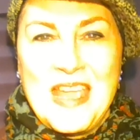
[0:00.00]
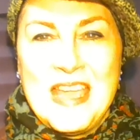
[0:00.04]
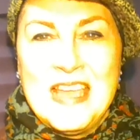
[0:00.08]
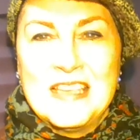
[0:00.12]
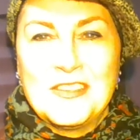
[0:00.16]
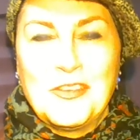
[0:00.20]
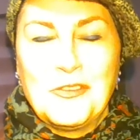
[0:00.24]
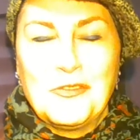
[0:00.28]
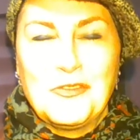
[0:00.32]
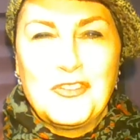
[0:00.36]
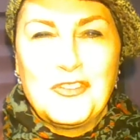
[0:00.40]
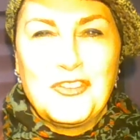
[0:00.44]

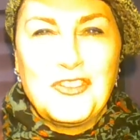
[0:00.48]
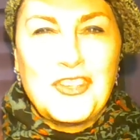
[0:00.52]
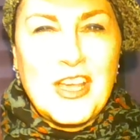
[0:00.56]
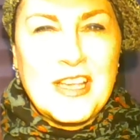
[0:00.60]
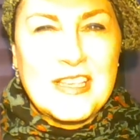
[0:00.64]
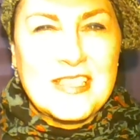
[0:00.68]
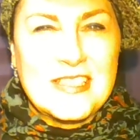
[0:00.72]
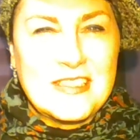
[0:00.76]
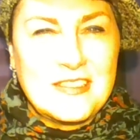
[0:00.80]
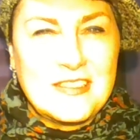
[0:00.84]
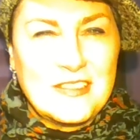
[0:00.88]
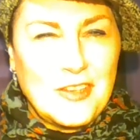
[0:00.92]
So
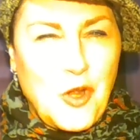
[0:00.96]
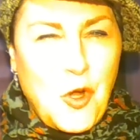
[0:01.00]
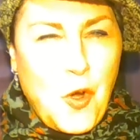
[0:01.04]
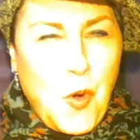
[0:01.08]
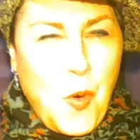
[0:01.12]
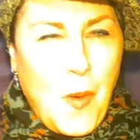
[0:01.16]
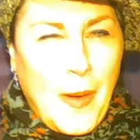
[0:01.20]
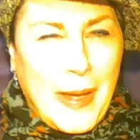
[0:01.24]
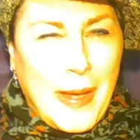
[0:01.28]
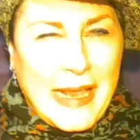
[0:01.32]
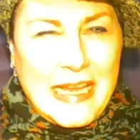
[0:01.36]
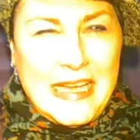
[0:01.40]
just
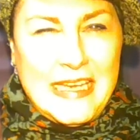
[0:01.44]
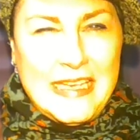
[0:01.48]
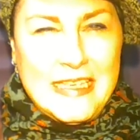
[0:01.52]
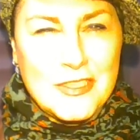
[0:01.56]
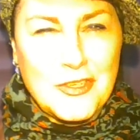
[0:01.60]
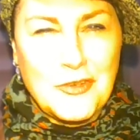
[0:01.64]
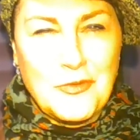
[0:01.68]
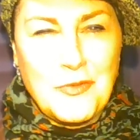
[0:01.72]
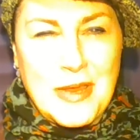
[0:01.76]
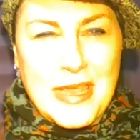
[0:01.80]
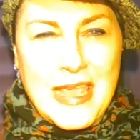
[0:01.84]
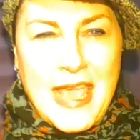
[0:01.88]
quickly
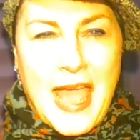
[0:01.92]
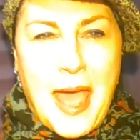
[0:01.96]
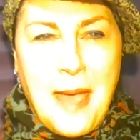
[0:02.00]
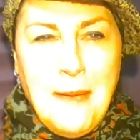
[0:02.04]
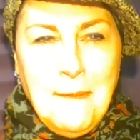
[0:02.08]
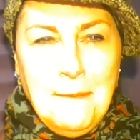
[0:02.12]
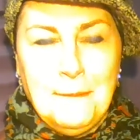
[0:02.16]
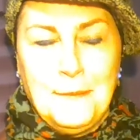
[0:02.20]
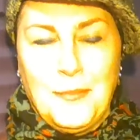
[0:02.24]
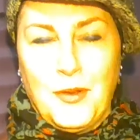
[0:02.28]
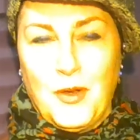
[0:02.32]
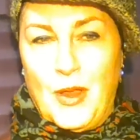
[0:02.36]
to recap,
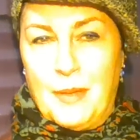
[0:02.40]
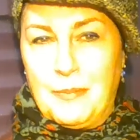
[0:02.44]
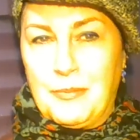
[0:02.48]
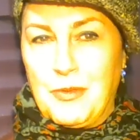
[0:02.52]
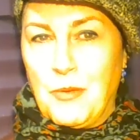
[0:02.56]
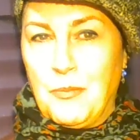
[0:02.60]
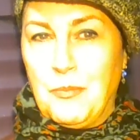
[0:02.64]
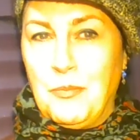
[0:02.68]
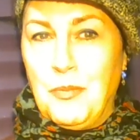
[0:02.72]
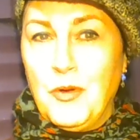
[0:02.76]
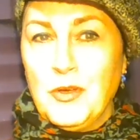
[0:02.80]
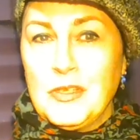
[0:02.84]
pull up
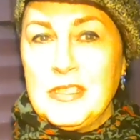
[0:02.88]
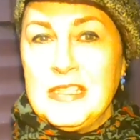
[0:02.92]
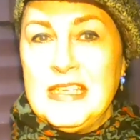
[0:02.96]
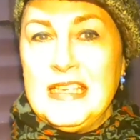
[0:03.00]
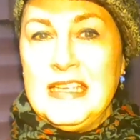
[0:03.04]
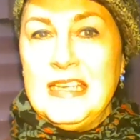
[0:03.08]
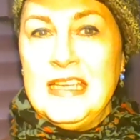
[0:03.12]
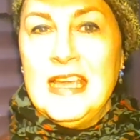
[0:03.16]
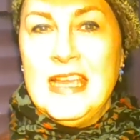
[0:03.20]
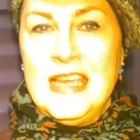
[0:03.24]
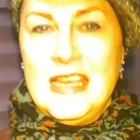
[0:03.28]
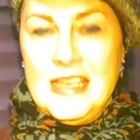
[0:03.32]
your
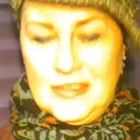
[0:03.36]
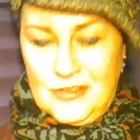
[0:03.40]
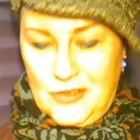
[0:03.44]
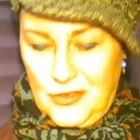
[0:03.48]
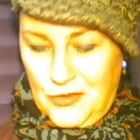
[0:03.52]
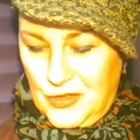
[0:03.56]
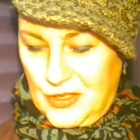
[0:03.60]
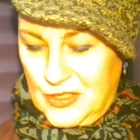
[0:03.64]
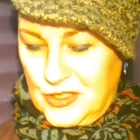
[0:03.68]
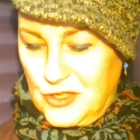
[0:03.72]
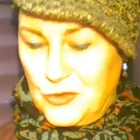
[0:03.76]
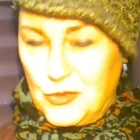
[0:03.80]
body so
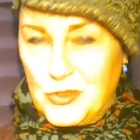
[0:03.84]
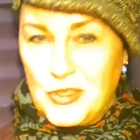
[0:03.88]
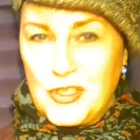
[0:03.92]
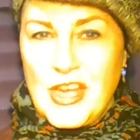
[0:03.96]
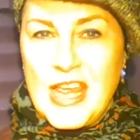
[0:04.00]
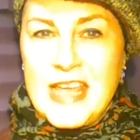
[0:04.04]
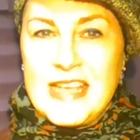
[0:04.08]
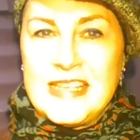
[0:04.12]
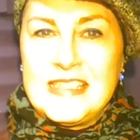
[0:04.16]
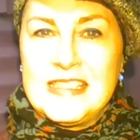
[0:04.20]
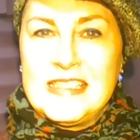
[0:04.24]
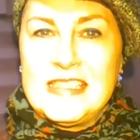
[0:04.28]
that your
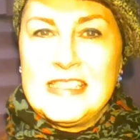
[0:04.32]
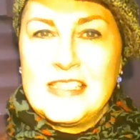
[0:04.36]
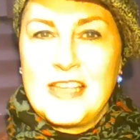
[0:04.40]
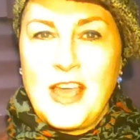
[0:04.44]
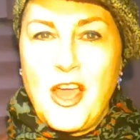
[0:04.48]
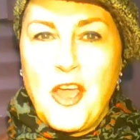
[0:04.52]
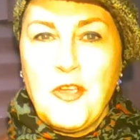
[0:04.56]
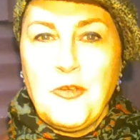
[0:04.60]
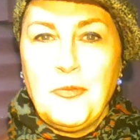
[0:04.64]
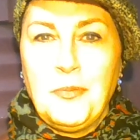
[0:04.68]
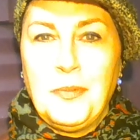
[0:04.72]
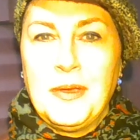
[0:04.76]
chest is
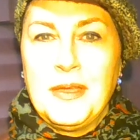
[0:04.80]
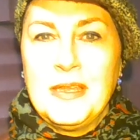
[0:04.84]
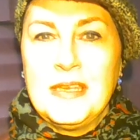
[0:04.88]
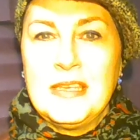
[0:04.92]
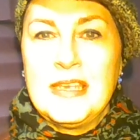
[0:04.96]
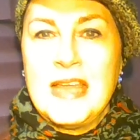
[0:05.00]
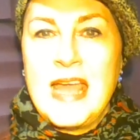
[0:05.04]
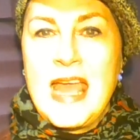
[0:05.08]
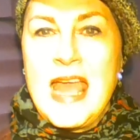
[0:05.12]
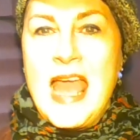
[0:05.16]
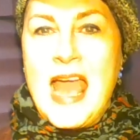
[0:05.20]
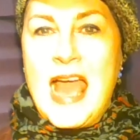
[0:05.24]

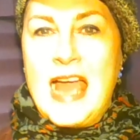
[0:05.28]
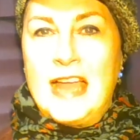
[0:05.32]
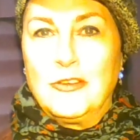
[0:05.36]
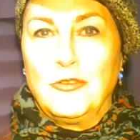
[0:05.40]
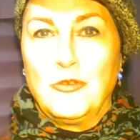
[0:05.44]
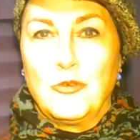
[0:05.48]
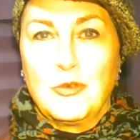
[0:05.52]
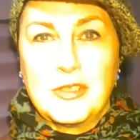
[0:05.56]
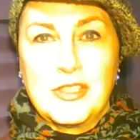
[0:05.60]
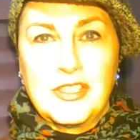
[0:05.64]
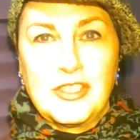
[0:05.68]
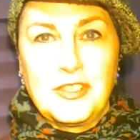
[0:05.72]
open and
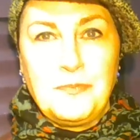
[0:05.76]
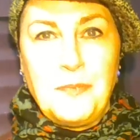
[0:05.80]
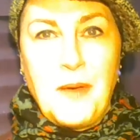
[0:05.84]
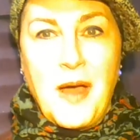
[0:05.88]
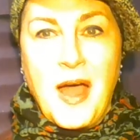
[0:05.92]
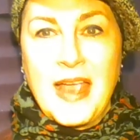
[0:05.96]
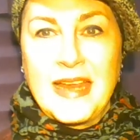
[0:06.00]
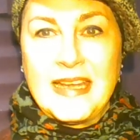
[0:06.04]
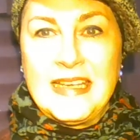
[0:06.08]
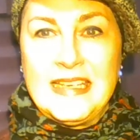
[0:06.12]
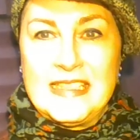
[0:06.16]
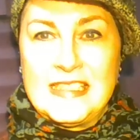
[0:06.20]
your
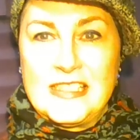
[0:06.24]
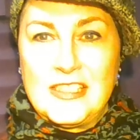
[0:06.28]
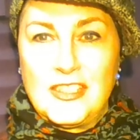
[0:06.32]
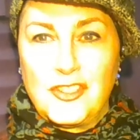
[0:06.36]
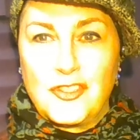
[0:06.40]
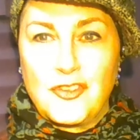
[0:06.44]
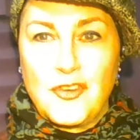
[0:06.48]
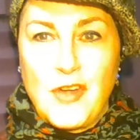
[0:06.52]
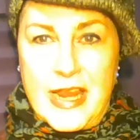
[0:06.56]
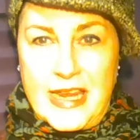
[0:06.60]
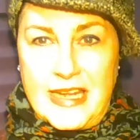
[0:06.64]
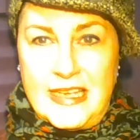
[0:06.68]
spine is
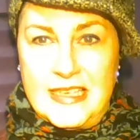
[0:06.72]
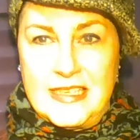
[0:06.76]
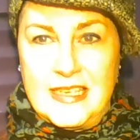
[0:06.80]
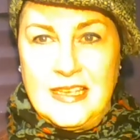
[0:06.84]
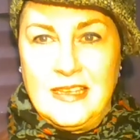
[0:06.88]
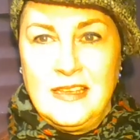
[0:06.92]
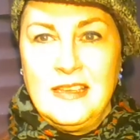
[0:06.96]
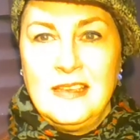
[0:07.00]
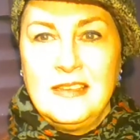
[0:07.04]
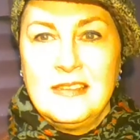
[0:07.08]
straight.